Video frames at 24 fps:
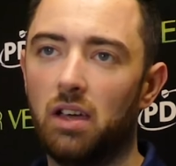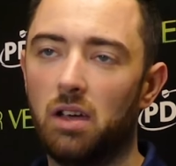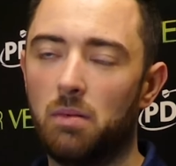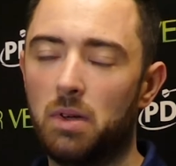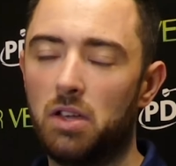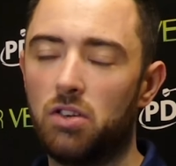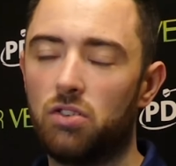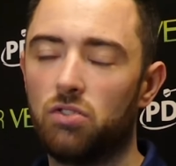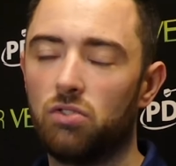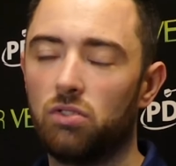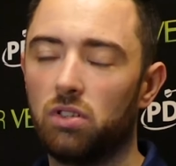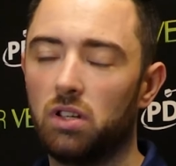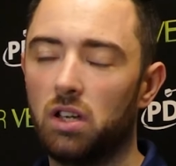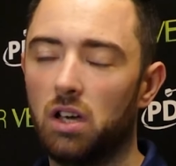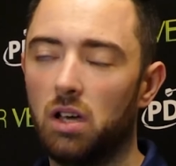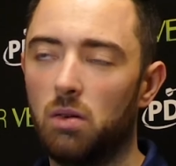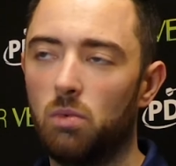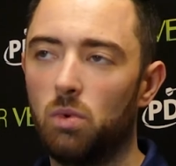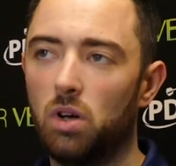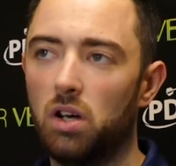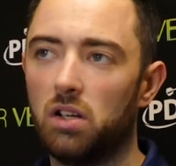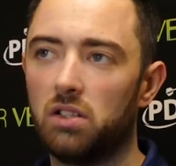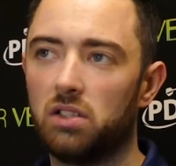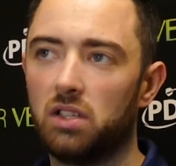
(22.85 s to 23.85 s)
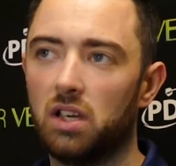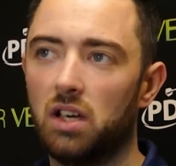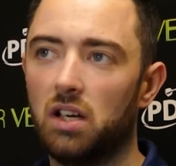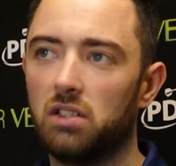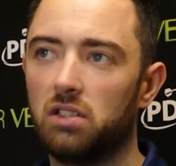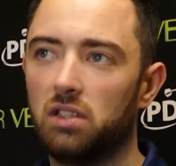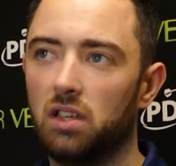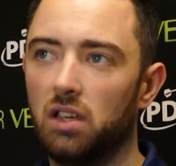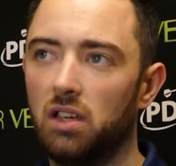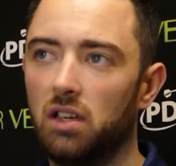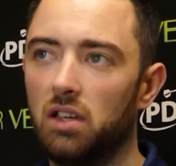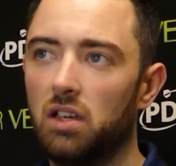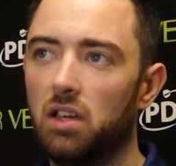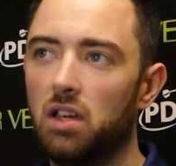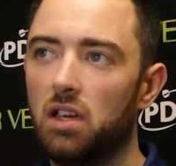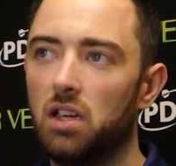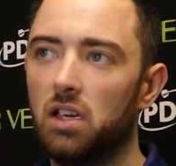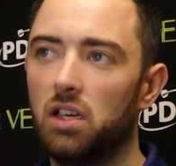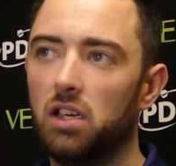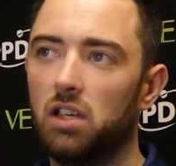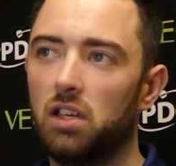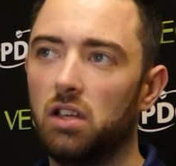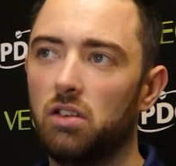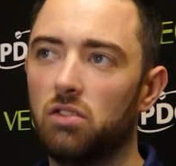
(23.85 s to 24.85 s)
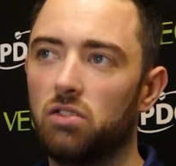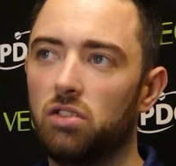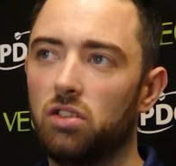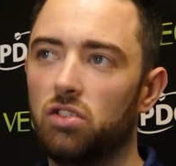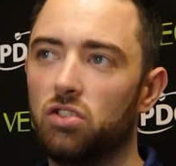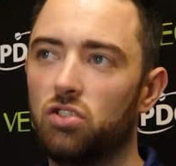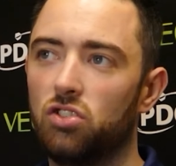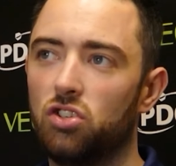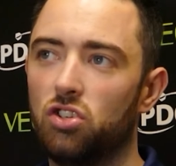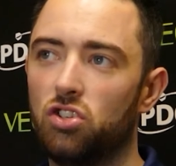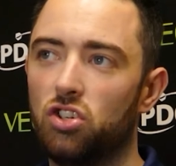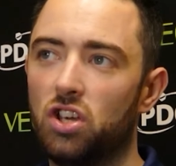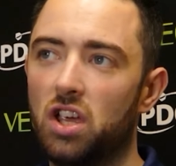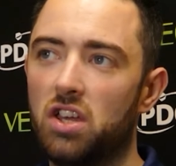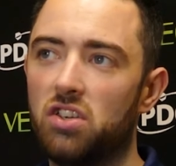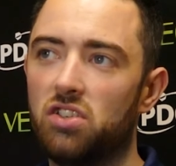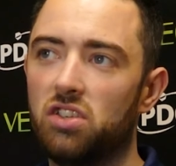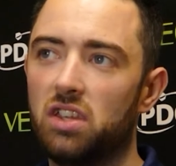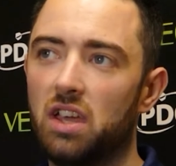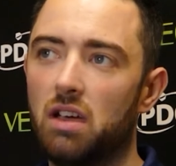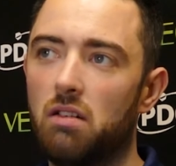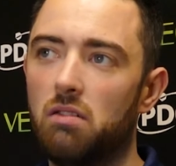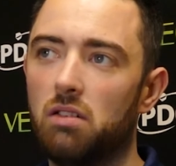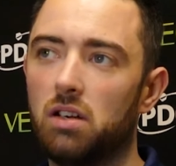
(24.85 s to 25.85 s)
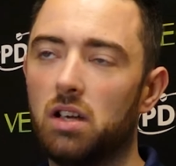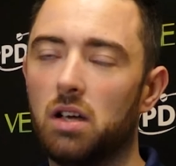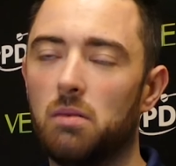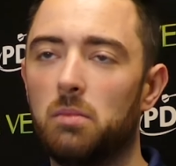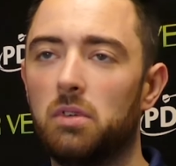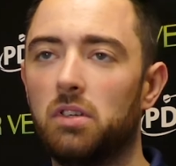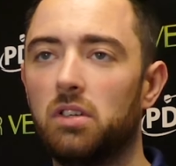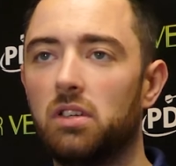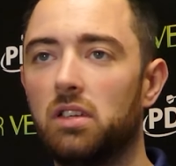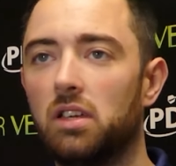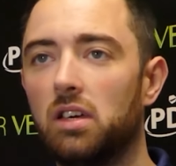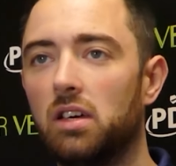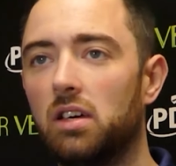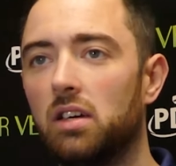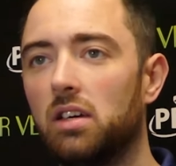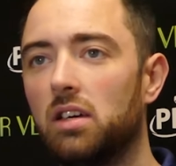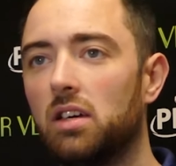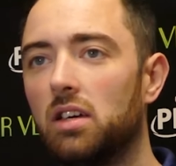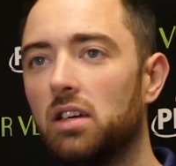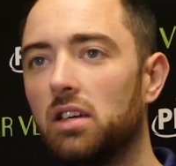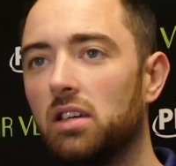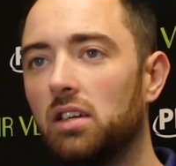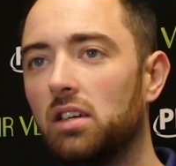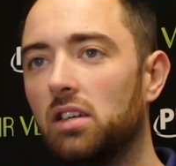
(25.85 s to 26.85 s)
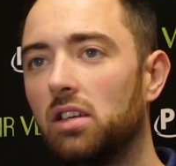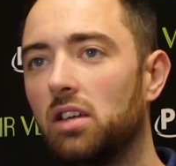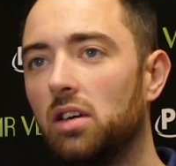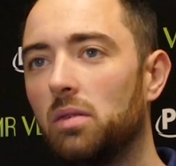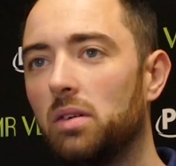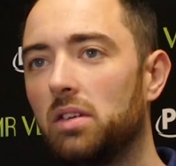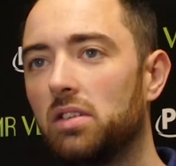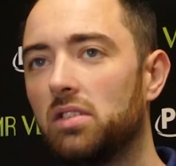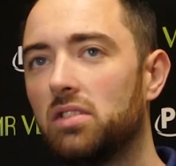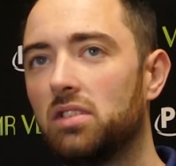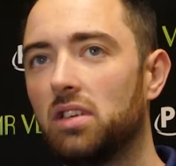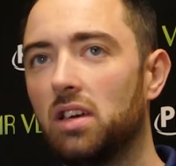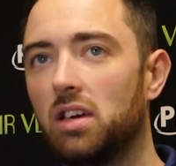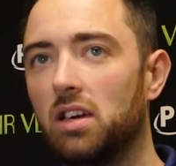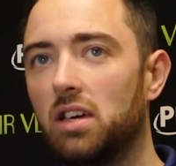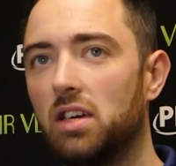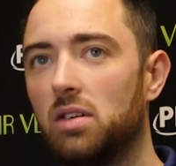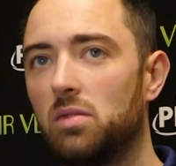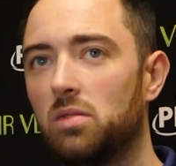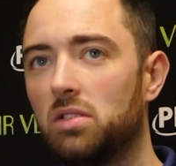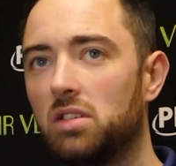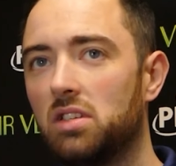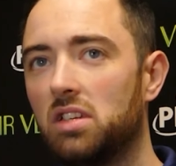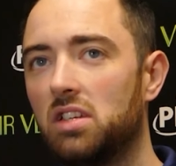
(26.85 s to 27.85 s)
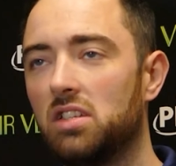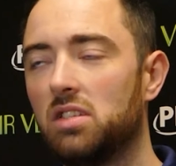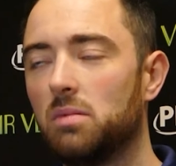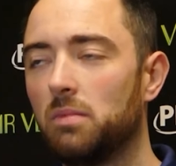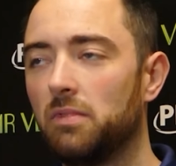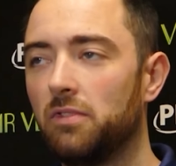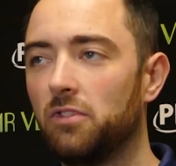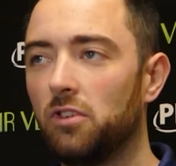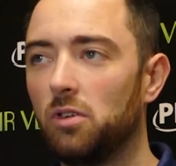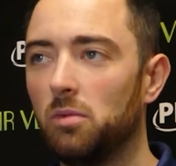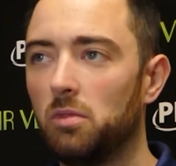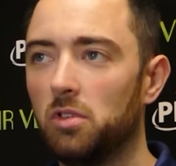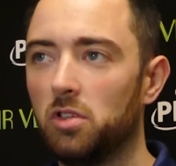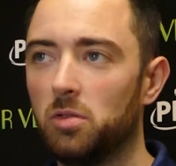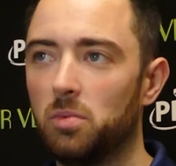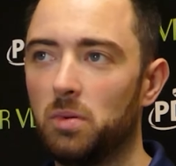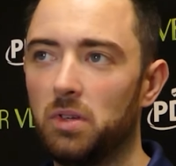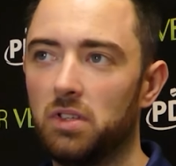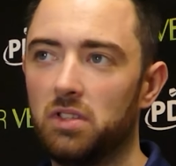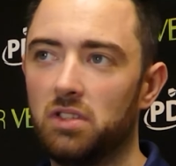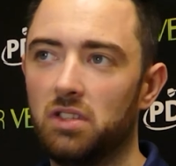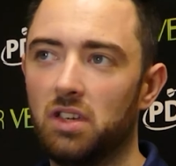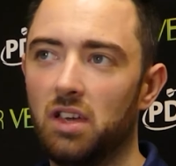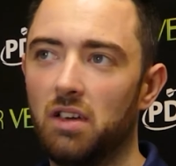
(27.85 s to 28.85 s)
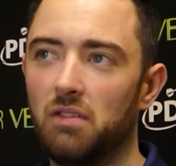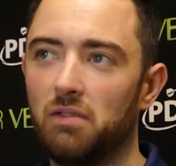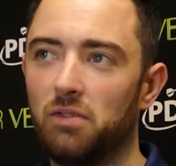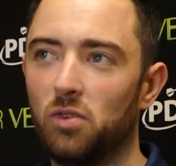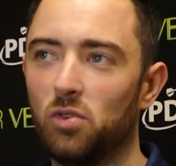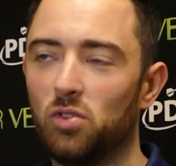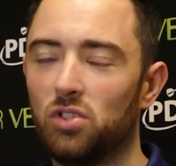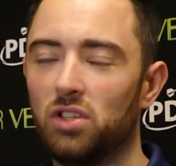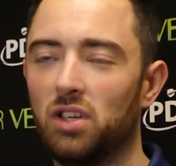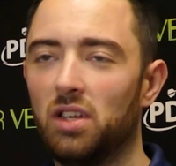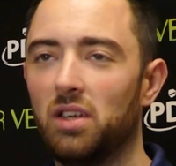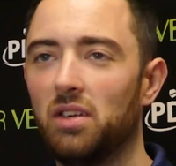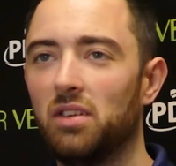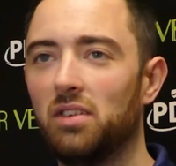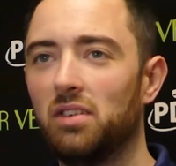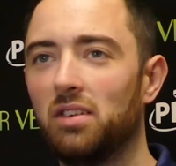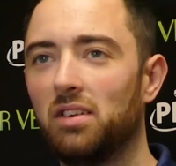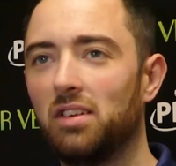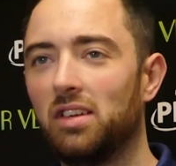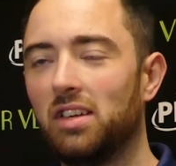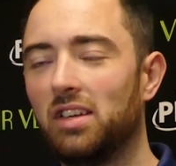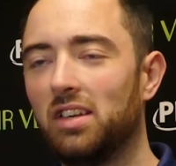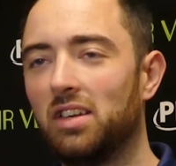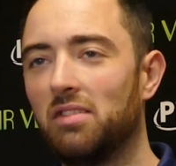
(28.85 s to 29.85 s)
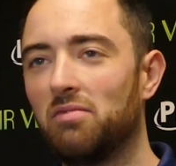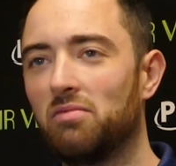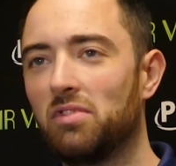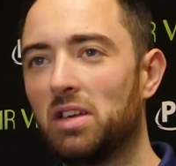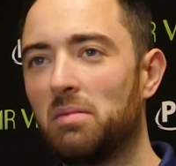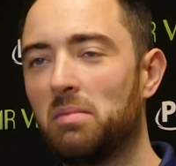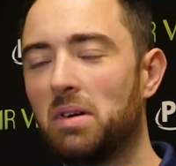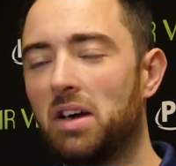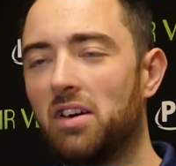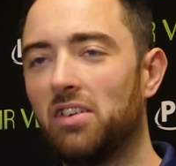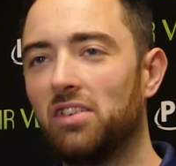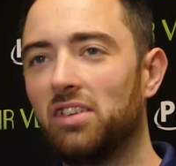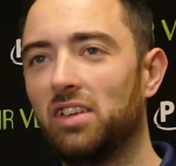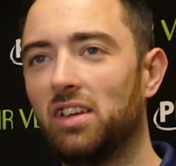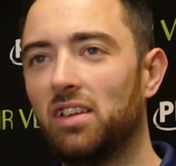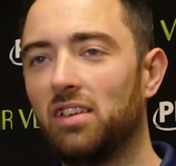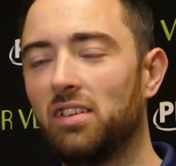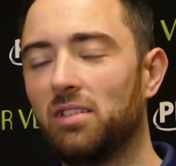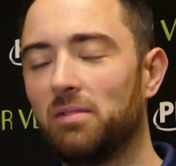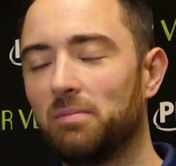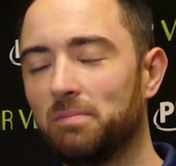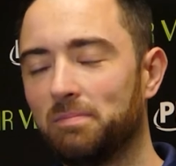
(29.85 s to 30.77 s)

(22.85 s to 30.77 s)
I made sure that I worked hard to, you know, to change the outcome, and you know, it's it was a decent performance, but unfortunately it didn't really matter in the end.